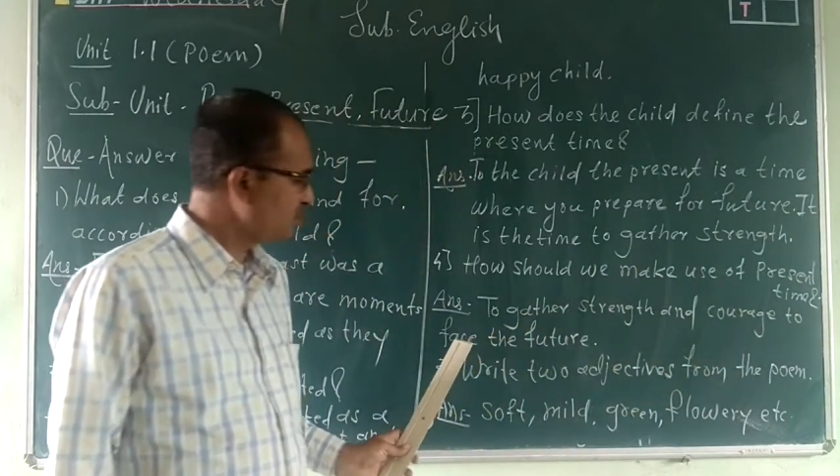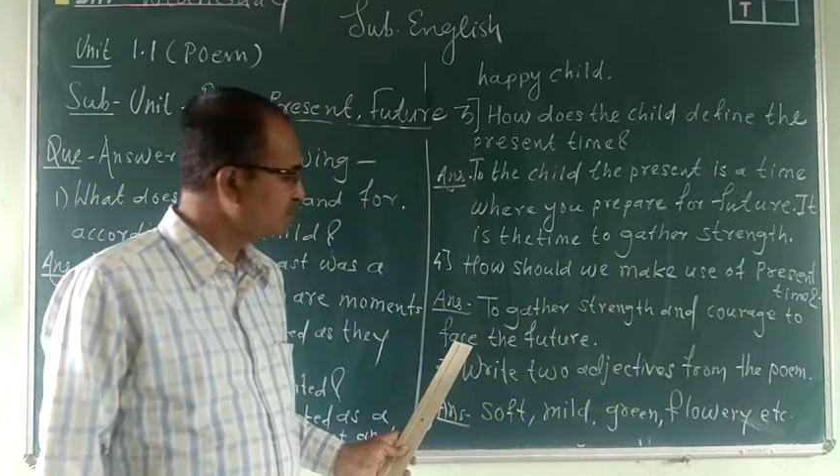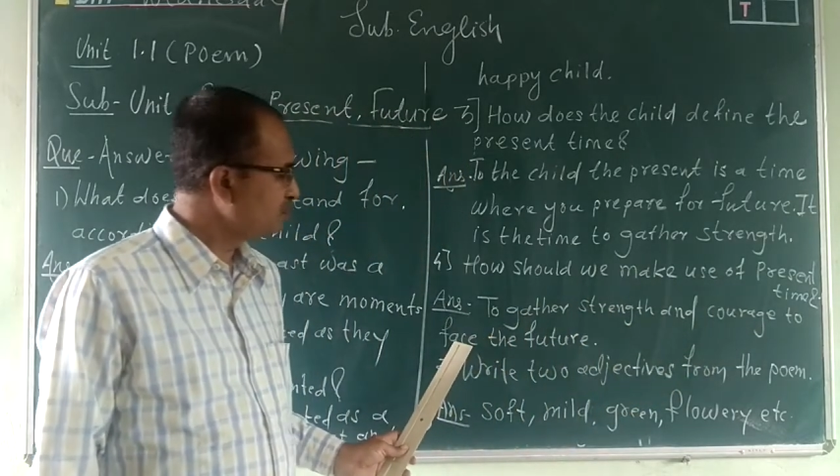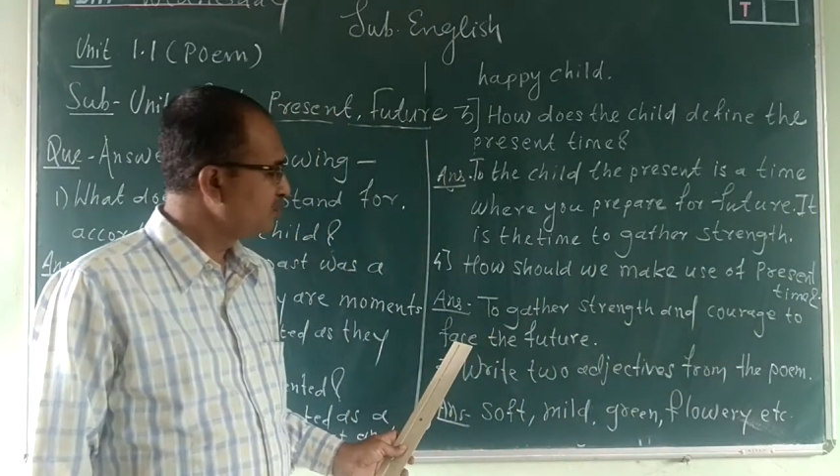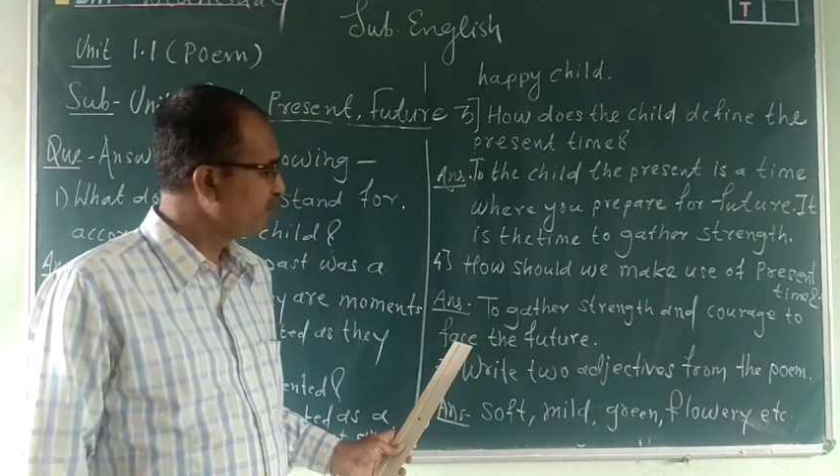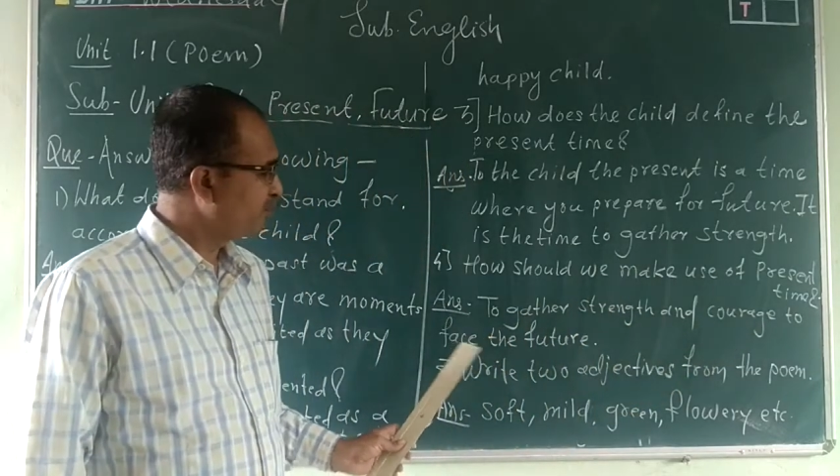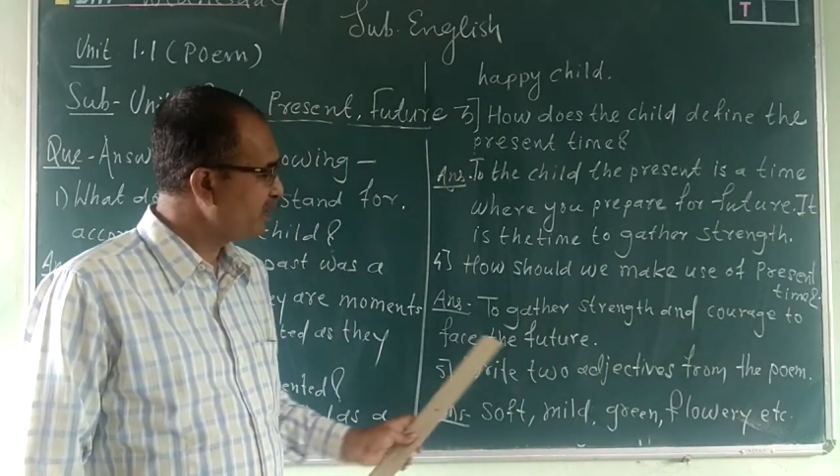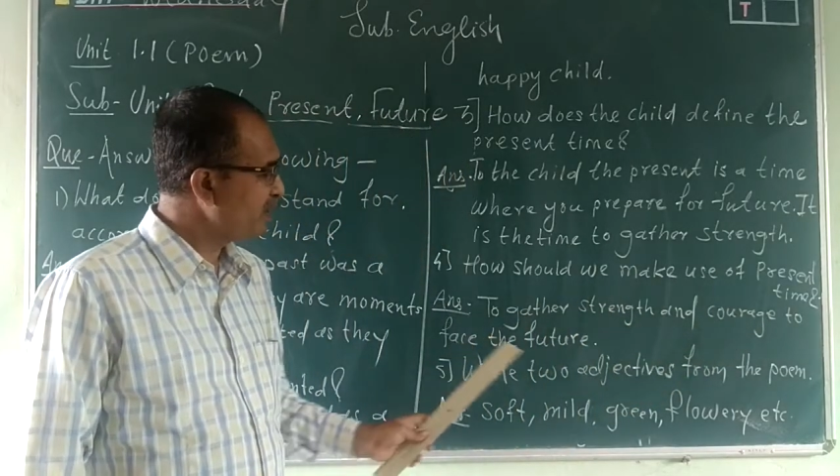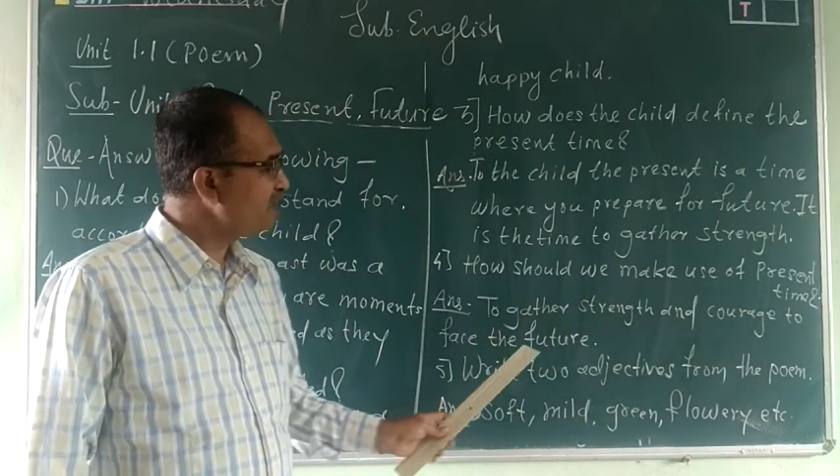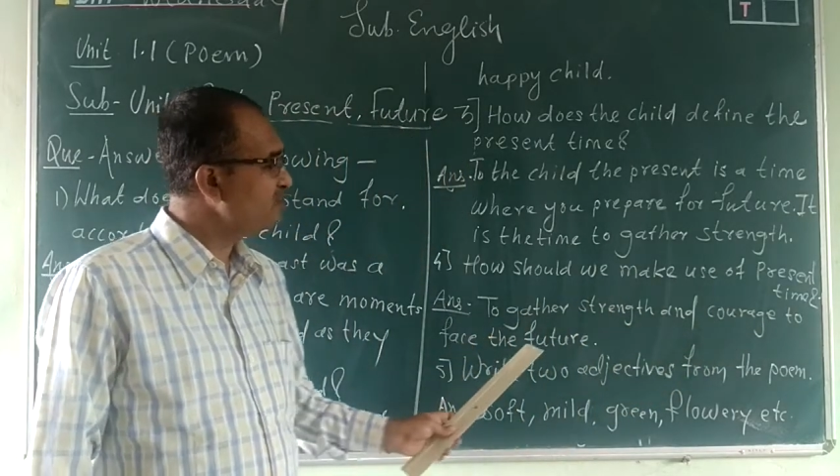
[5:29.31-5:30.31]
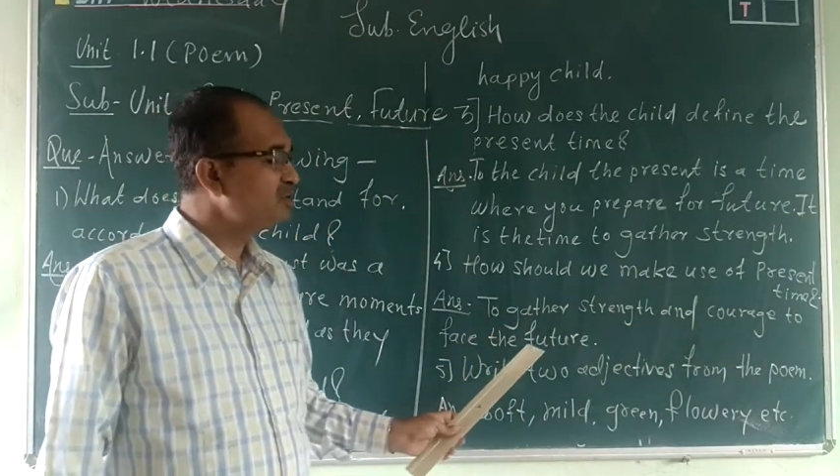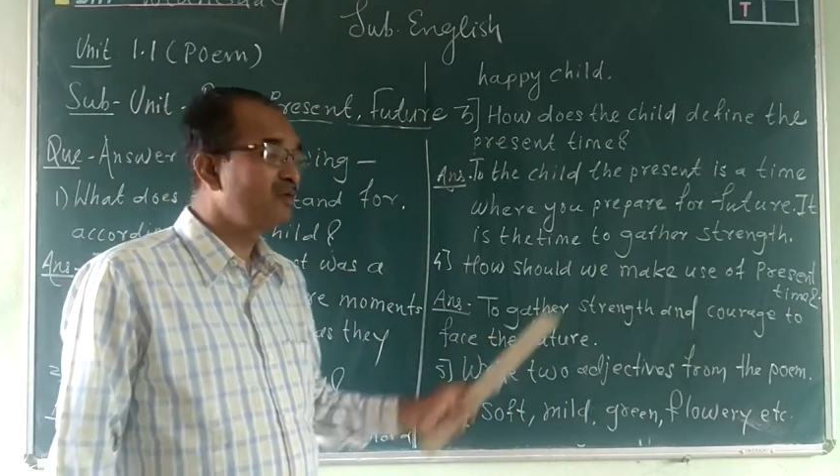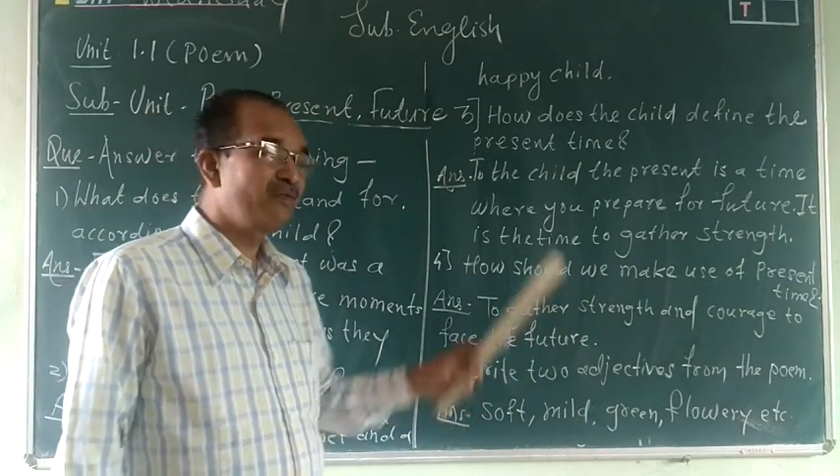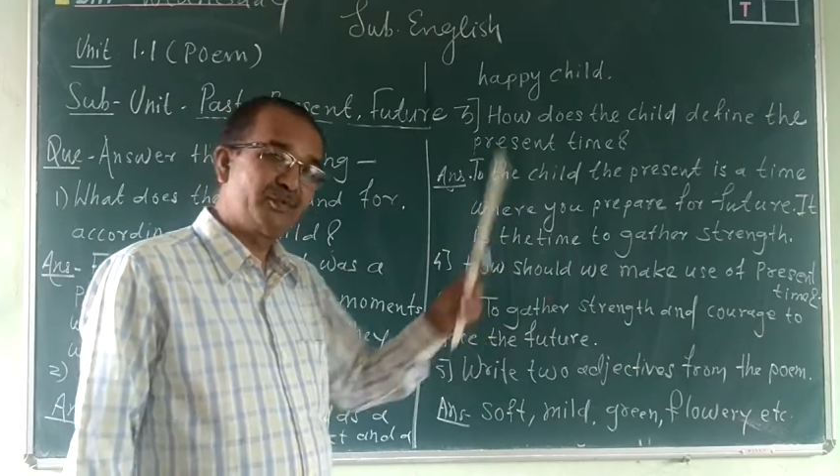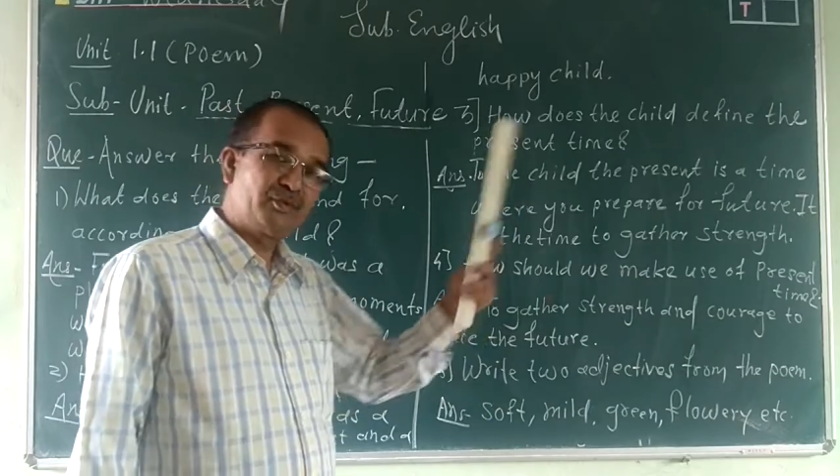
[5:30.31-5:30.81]
to face
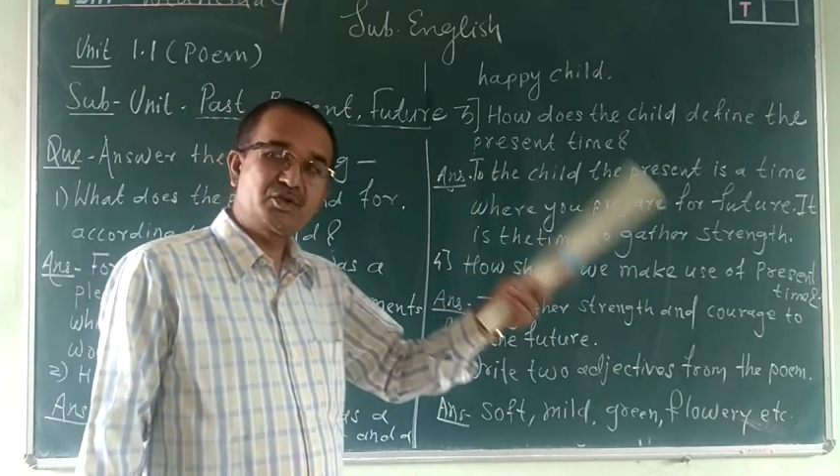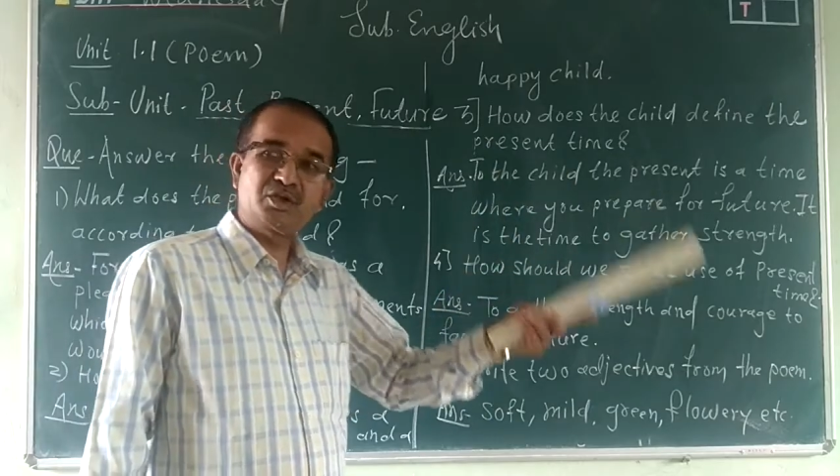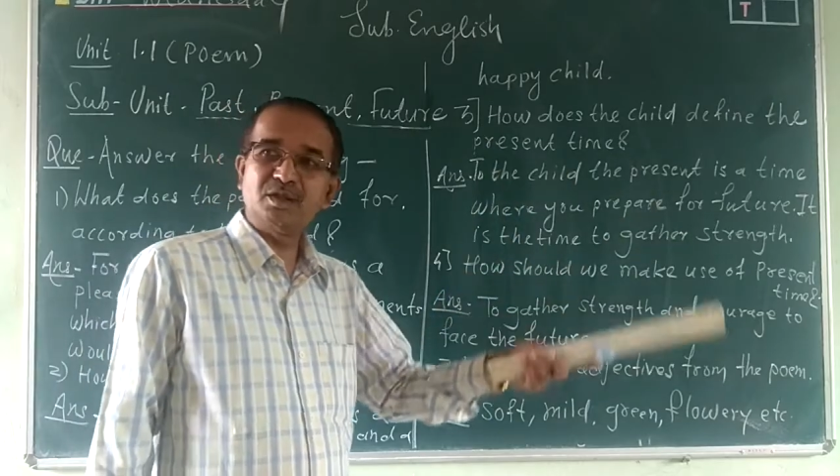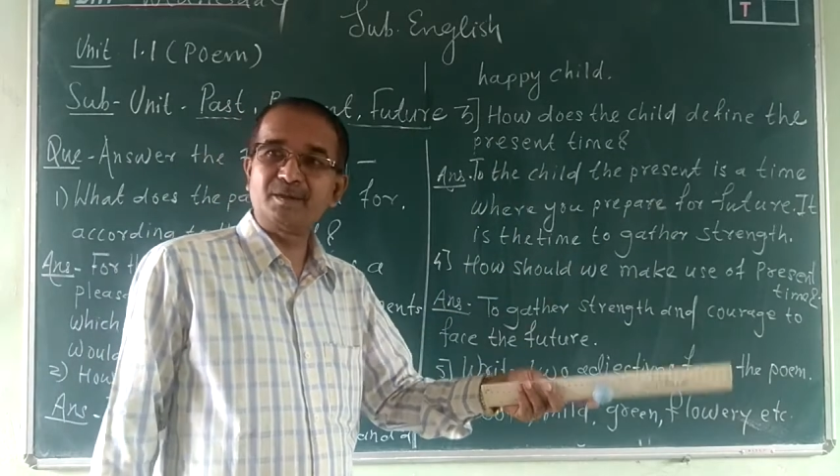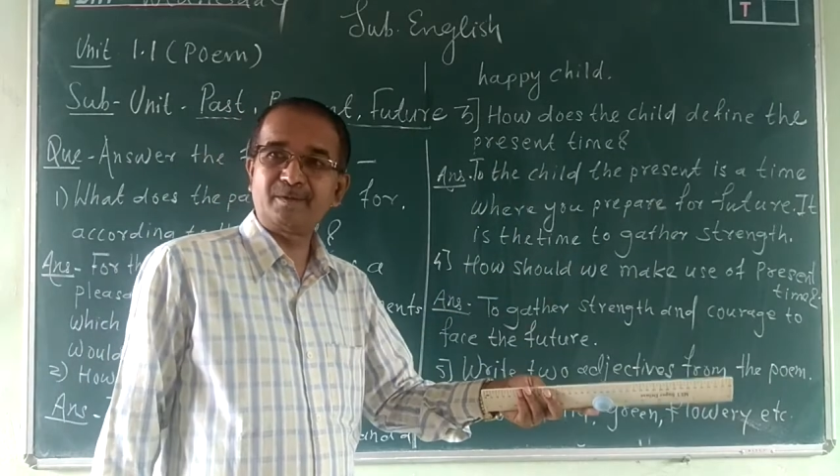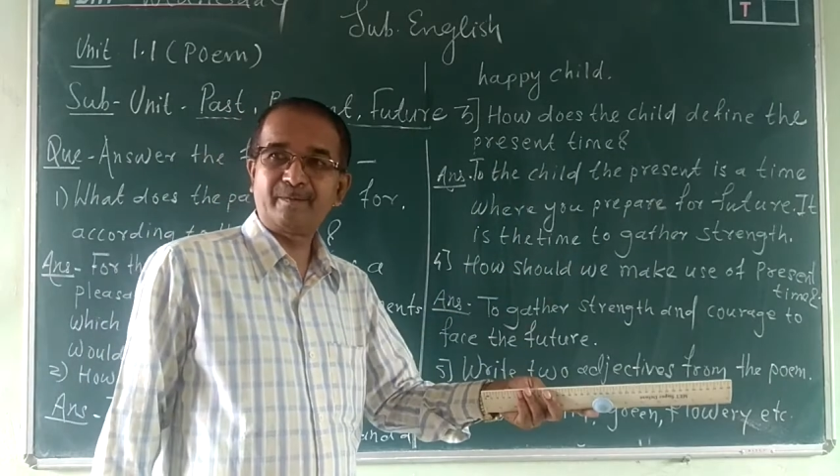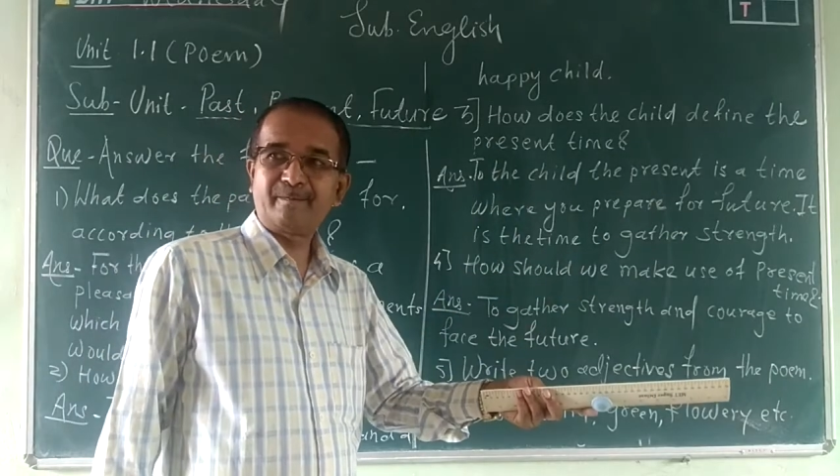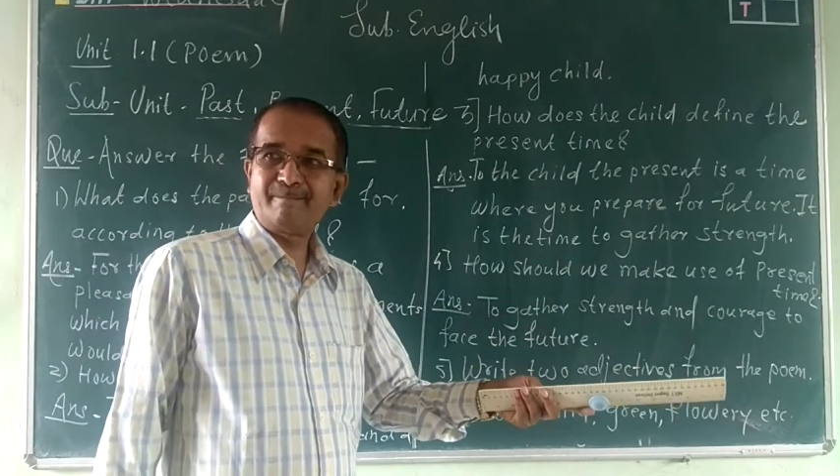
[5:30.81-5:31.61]
the future.